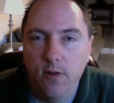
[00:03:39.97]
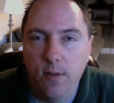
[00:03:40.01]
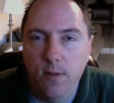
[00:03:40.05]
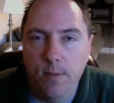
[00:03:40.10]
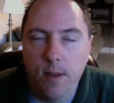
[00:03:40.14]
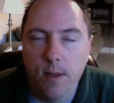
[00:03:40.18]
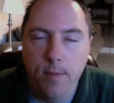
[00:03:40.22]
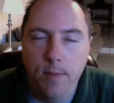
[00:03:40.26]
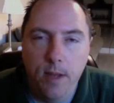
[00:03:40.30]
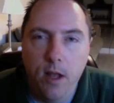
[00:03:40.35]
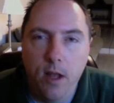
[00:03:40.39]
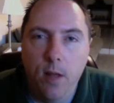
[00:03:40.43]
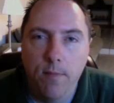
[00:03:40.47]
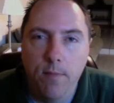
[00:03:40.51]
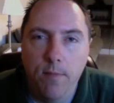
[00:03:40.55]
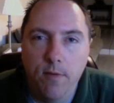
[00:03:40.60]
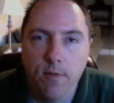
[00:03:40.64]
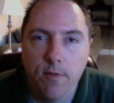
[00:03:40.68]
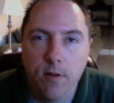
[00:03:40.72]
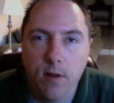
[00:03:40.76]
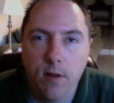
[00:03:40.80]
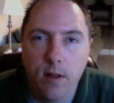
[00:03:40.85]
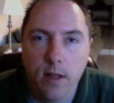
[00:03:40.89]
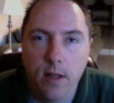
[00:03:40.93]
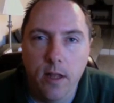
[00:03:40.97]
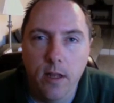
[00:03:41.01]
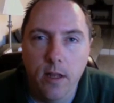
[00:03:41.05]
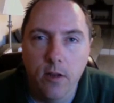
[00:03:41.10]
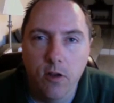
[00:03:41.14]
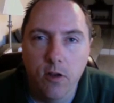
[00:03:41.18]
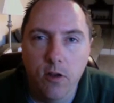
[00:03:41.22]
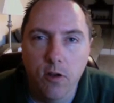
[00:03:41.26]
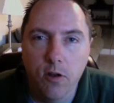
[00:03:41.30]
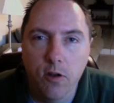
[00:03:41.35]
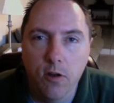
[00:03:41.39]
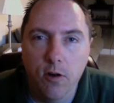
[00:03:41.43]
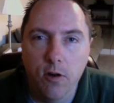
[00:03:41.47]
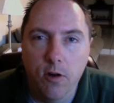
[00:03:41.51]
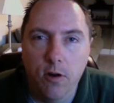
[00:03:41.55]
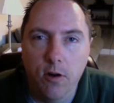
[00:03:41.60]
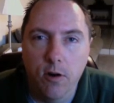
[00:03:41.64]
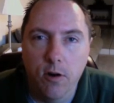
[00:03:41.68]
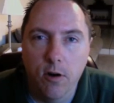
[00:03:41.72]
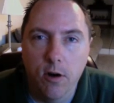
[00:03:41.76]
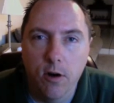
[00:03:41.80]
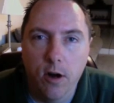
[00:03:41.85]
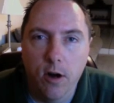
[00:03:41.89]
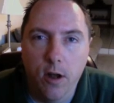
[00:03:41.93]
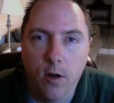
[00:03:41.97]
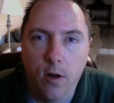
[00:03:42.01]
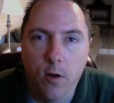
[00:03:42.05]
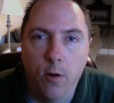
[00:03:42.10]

that may be helpful in your